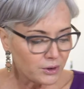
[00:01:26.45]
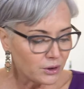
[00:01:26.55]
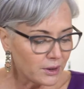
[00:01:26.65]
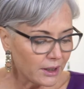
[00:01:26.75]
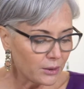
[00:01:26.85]

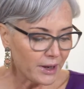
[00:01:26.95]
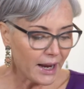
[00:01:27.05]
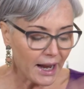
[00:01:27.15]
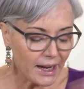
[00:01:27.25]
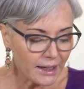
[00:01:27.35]
So then we
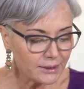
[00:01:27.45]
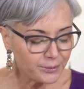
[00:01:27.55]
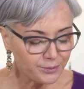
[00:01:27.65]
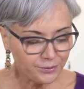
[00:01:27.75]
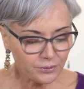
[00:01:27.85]
add
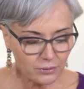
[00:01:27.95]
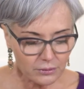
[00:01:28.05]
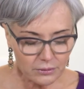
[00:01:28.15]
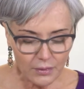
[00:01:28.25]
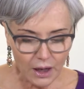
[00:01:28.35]

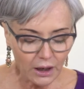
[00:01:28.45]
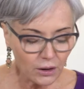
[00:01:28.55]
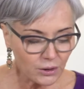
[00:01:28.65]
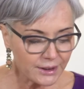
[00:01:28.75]
our